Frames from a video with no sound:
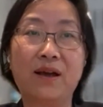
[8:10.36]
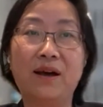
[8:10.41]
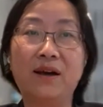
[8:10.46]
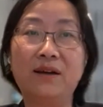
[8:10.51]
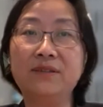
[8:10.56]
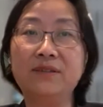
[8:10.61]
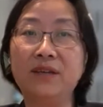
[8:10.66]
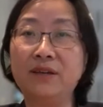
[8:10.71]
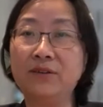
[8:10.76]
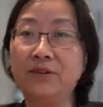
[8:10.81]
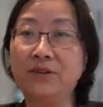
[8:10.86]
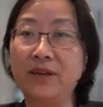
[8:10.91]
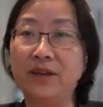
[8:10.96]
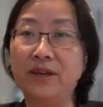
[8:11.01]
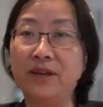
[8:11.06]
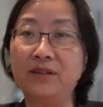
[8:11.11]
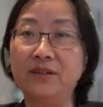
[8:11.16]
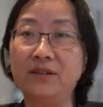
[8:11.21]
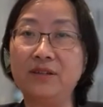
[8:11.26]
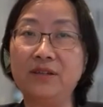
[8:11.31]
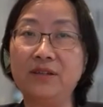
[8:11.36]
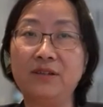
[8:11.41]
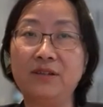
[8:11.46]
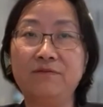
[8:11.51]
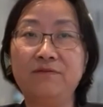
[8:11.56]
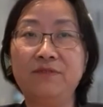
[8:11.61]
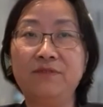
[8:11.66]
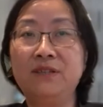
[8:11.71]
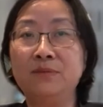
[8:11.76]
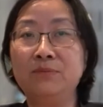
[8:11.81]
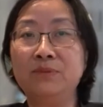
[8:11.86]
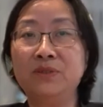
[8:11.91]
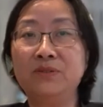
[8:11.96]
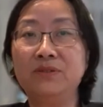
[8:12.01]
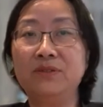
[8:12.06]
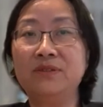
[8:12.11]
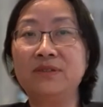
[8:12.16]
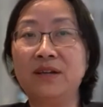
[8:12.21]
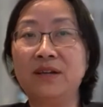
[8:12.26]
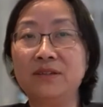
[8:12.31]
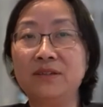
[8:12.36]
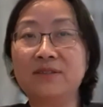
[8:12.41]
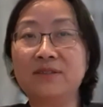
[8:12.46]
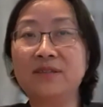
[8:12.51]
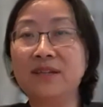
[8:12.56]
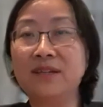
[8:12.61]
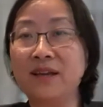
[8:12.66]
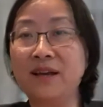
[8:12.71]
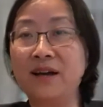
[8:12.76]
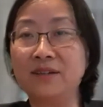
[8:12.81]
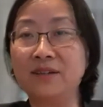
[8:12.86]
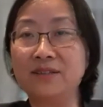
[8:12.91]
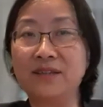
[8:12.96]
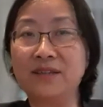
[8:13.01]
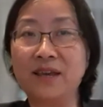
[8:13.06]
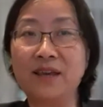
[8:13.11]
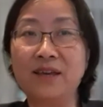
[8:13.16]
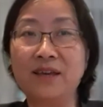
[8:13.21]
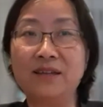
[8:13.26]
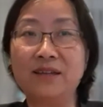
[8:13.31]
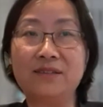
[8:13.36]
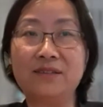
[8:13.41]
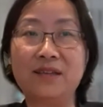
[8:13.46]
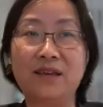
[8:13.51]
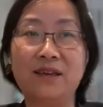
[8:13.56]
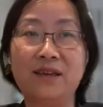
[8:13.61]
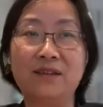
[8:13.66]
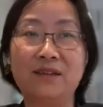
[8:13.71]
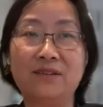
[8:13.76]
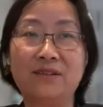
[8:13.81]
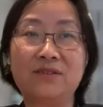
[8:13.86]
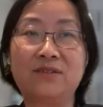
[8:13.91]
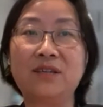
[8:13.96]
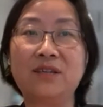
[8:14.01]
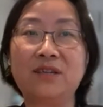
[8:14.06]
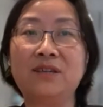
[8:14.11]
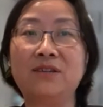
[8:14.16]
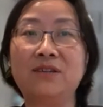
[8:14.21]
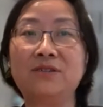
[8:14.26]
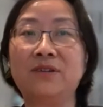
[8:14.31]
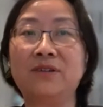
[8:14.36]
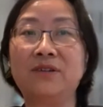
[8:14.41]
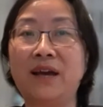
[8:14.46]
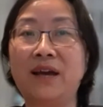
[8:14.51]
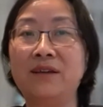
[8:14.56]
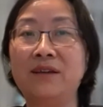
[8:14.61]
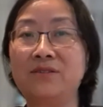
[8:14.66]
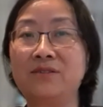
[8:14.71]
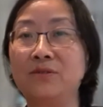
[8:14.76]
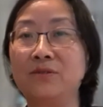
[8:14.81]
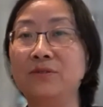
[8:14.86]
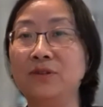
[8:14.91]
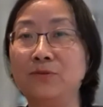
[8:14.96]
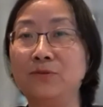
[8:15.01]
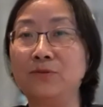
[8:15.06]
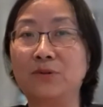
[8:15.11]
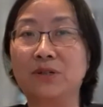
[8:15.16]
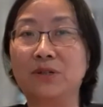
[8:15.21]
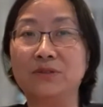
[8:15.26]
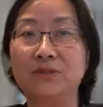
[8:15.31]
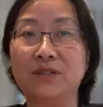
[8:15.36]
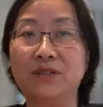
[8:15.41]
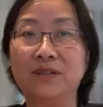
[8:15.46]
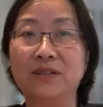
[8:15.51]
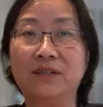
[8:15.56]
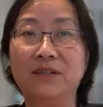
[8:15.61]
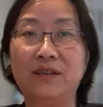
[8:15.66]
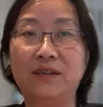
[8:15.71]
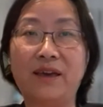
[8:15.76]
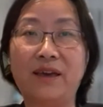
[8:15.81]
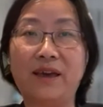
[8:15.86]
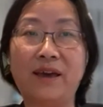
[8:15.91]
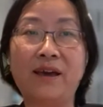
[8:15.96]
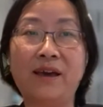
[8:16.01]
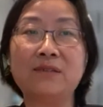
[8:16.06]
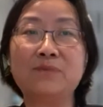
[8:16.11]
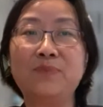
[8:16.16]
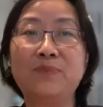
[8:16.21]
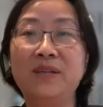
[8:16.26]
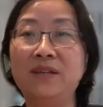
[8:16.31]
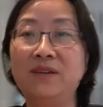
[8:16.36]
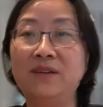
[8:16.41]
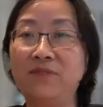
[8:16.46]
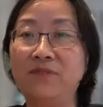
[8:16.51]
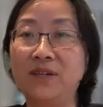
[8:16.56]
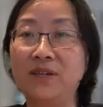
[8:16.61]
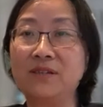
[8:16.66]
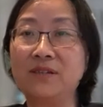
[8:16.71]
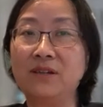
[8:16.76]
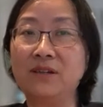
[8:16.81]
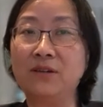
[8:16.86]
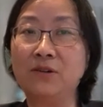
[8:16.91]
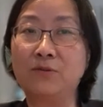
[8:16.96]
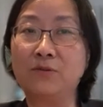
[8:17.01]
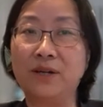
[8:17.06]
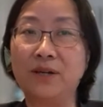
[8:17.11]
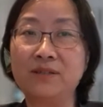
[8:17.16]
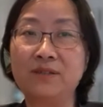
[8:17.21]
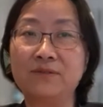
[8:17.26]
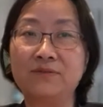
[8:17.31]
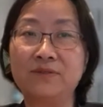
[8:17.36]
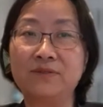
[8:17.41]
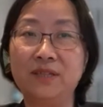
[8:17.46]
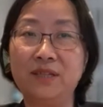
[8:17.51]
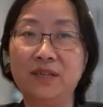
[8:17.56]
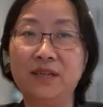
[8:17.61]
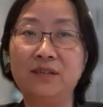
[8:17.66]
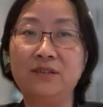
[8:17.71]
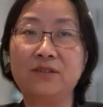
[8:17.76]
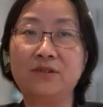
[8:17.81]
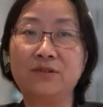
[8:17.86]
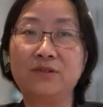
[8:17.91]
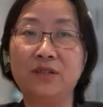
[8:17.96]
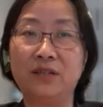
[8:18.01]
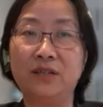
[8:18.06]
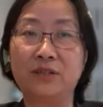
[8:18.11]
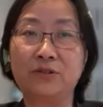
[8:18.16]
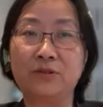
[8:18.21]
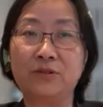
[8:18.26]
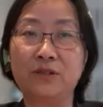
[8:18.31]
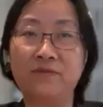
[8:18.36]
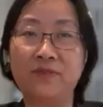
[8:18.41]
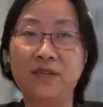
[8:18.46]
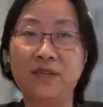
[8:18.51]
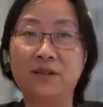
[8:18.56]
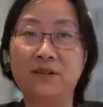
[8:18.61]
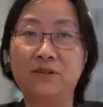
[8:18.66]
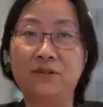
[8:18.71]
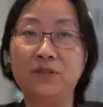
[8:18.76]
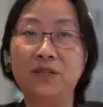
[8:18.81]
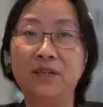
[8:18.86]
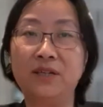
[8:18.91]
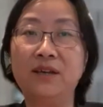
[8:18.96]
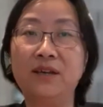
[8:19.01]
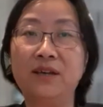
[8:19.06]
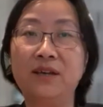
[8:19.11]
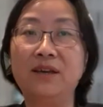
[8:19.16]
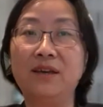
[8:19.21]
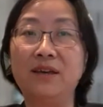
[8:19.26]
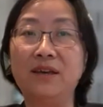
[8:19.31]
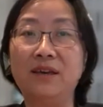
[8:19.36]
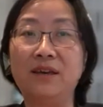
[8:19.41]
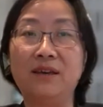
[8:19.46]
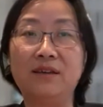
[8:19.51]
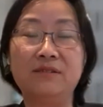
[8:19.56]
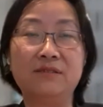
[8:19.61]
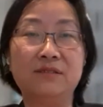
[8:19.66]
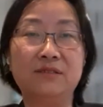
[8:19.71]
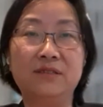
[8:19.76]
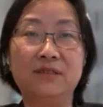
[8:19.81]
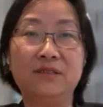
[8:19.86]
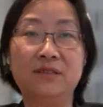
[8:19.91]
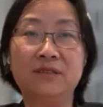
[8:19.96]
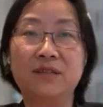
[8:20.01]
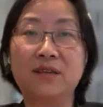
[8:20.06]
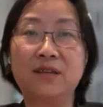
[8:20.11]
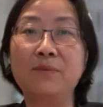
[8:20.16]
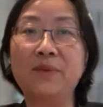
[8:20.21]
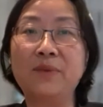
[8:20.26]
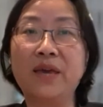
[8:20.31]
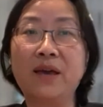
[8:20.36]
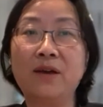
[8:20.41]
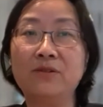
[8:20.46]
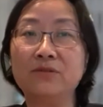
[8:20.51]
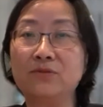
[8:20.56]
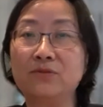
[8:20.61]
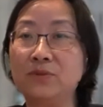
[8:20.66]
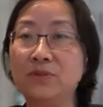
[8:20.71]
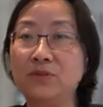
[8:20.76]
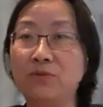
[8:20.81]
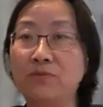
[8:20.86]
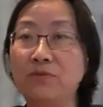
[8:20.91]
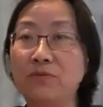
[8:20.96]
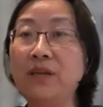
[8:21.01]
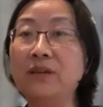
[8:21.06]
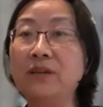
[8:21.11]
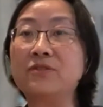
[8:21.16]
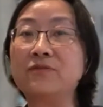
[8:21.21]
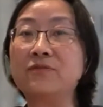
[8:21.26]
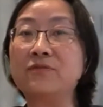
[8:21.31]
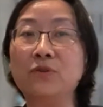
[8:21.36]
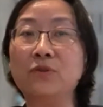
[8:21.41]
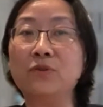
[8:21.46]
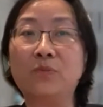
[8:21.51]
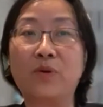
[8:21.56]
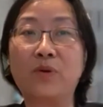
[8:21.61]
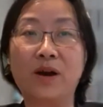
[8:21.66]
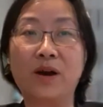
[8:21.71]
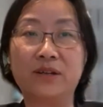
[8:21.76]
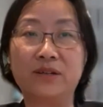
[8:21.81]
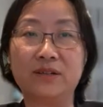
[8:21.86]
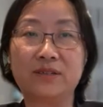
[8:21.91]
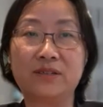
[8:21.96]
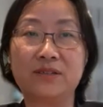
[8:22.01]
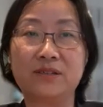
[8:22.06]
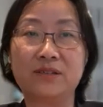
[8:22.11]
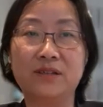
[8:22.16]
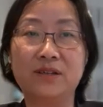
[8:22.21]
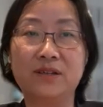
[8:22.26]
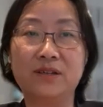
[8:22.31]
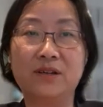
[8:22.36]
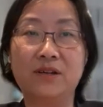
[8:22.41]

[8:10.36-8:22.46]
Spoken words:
On the other hand, VW is not sitting on its hands and sticking to an ICE-only world. It has been investing aggressively into electric vehicles and is coming out with a range of new products.